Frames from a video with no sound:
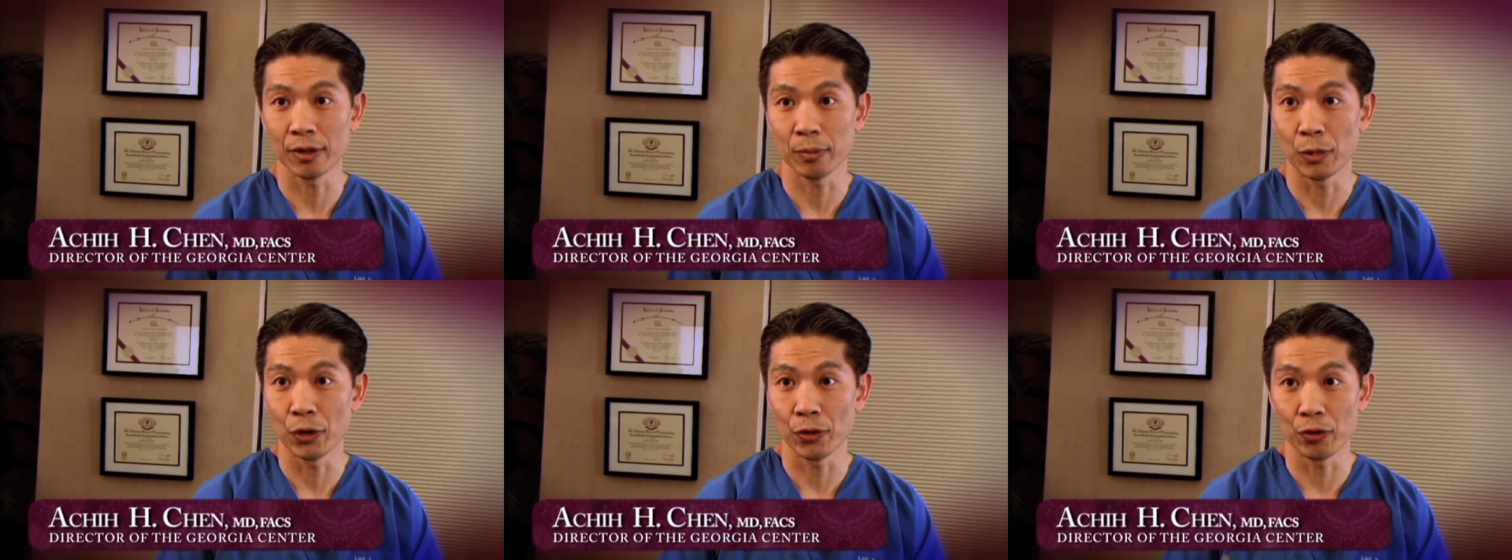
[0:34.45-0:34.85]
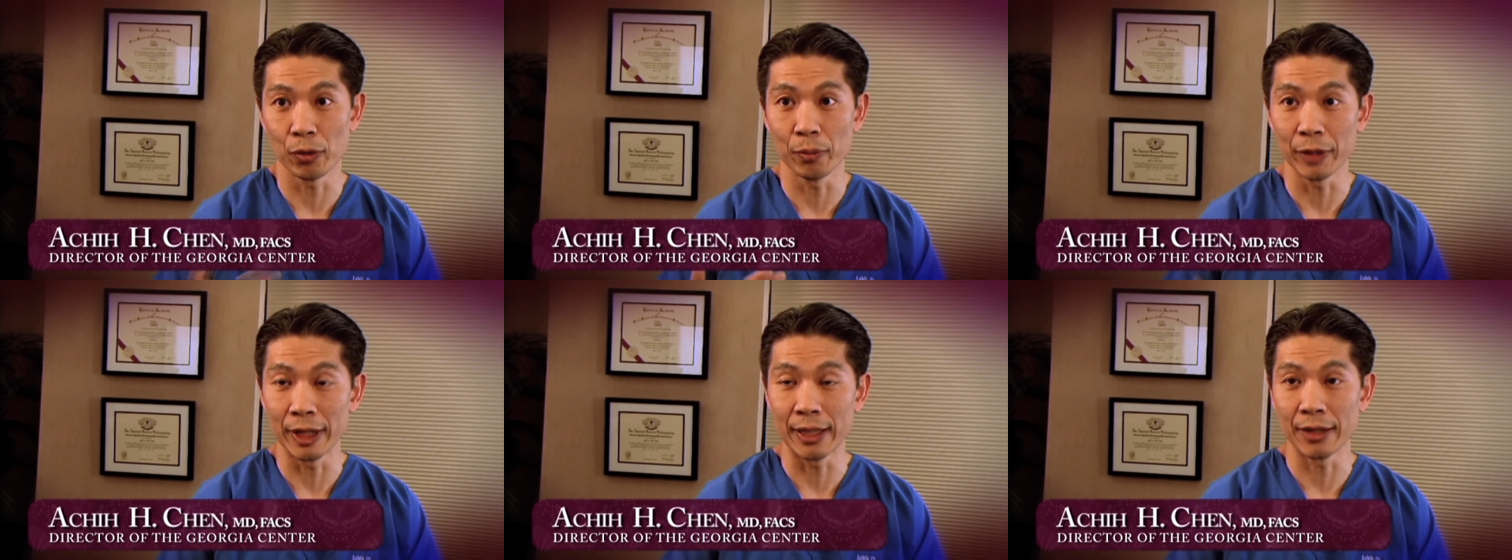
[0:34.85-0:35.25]
both for
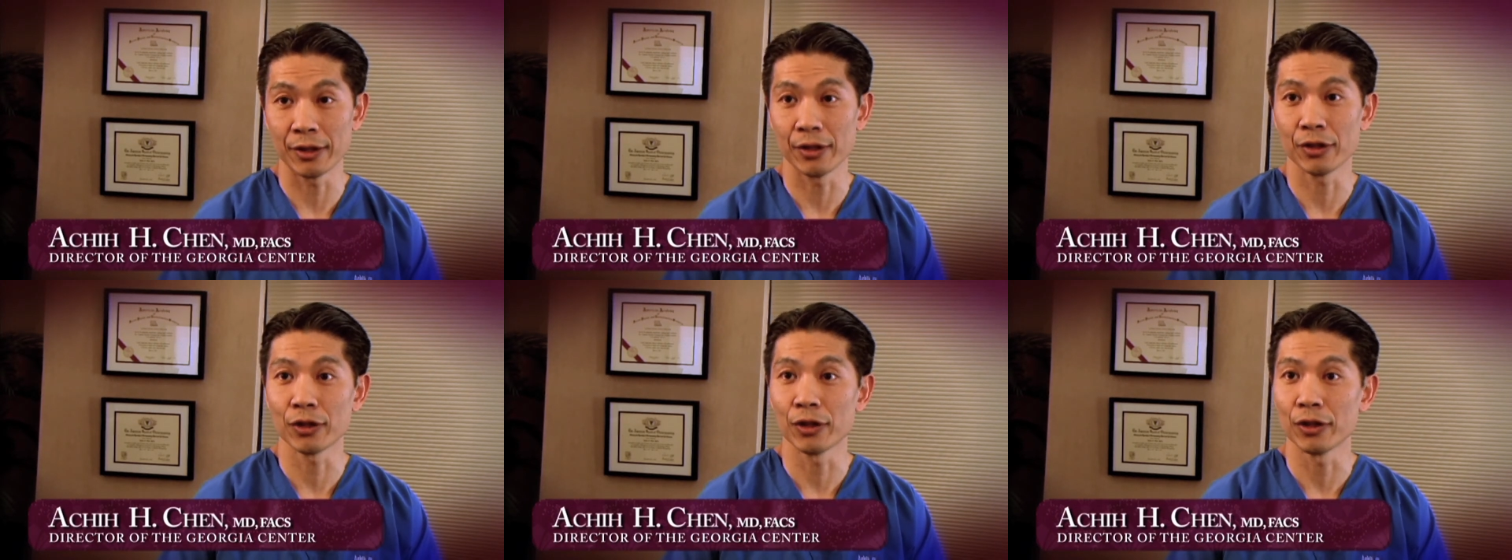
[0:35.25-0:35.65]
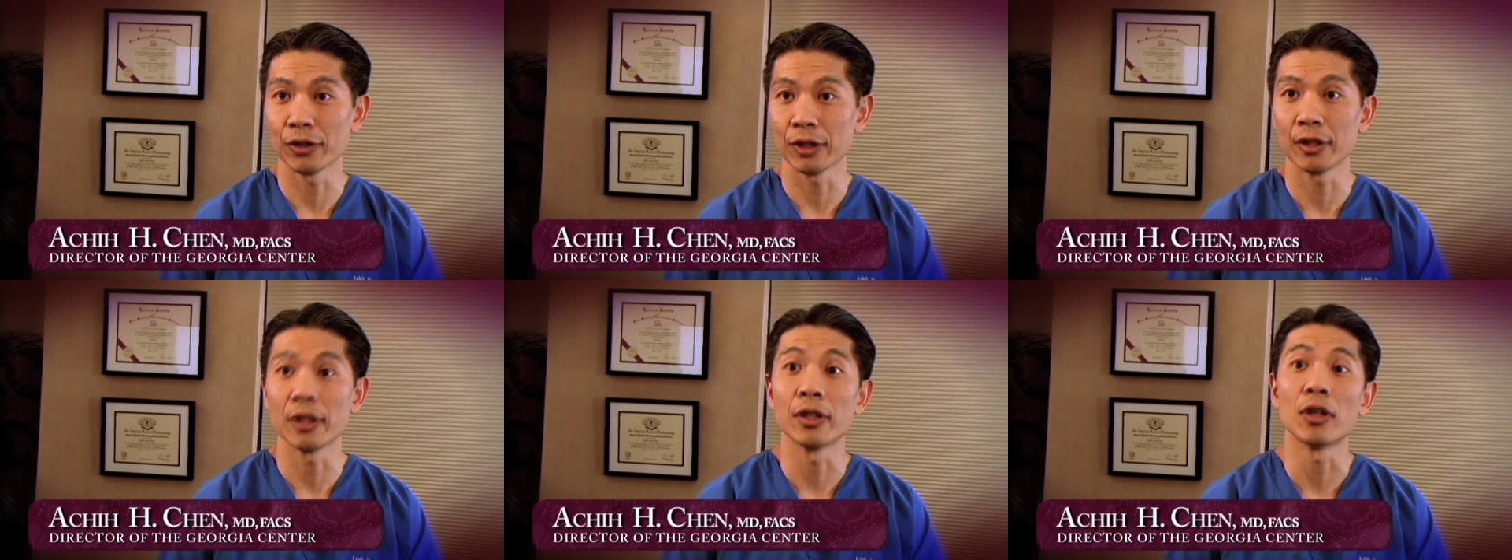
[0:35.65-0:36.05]
me as a
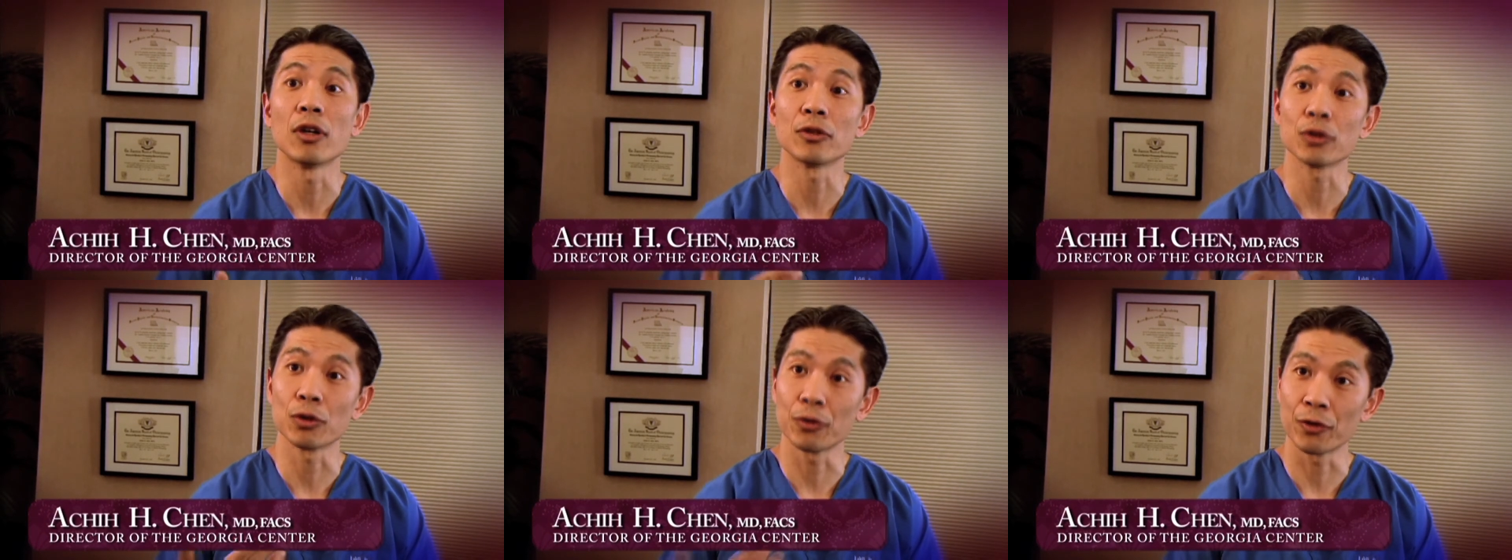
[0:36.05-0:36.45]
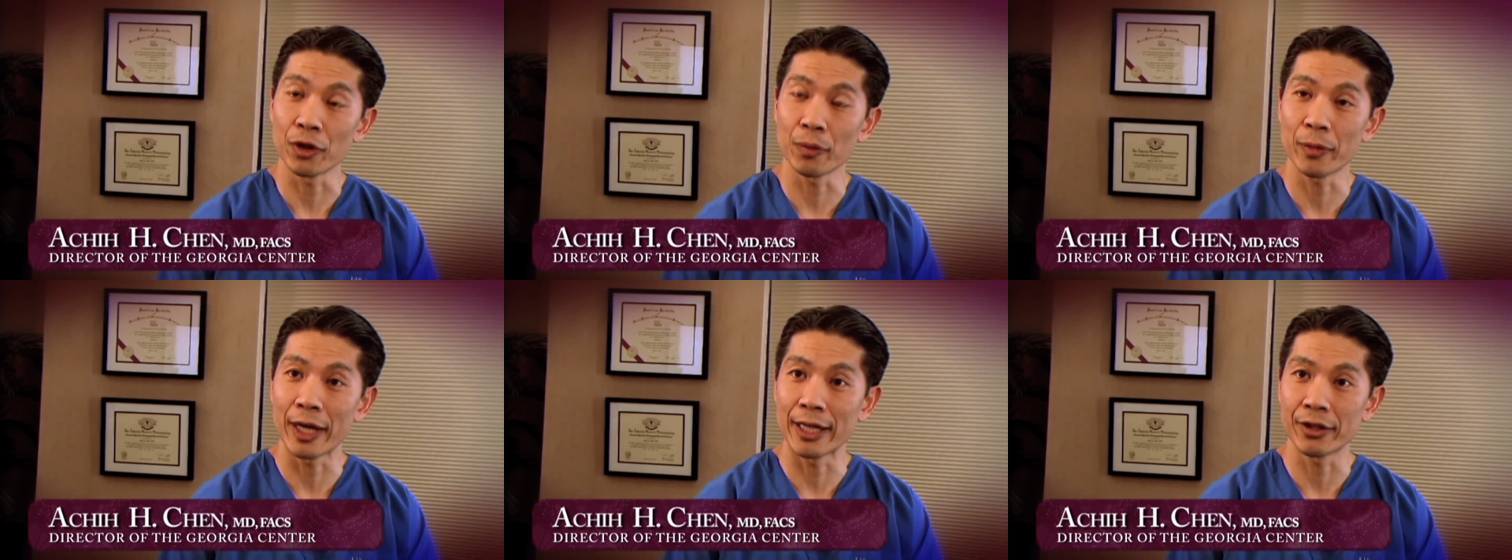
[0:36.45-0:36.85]
surgeon and also for the
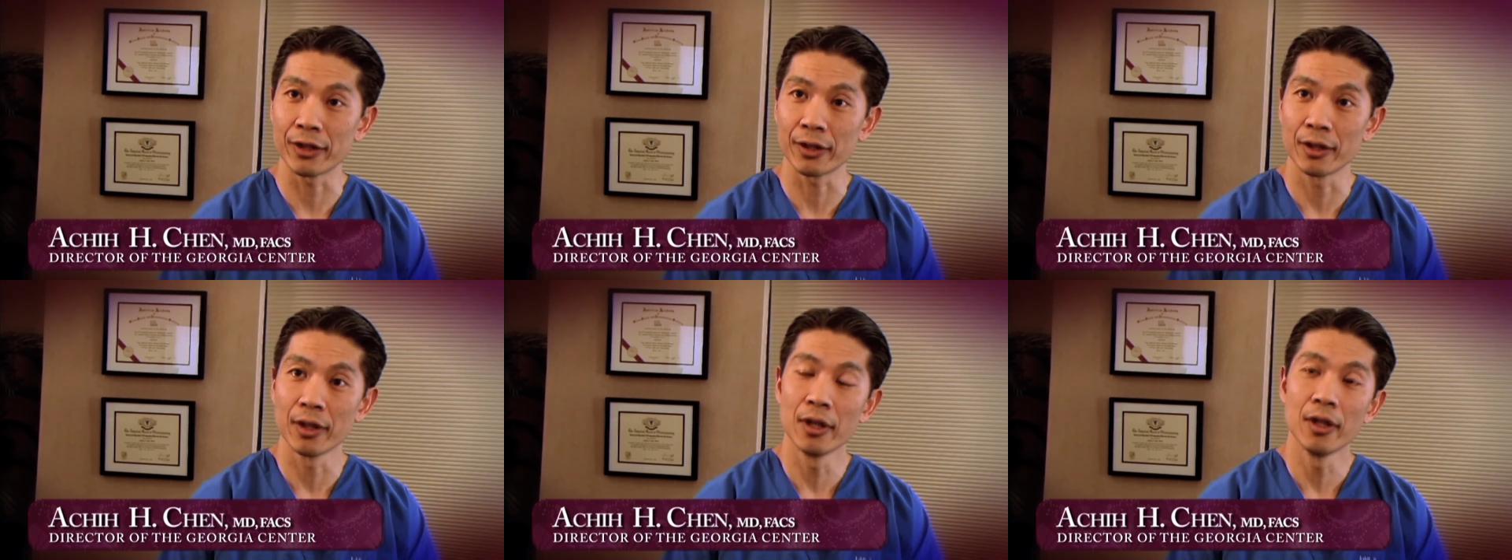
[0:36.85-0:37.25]
patient.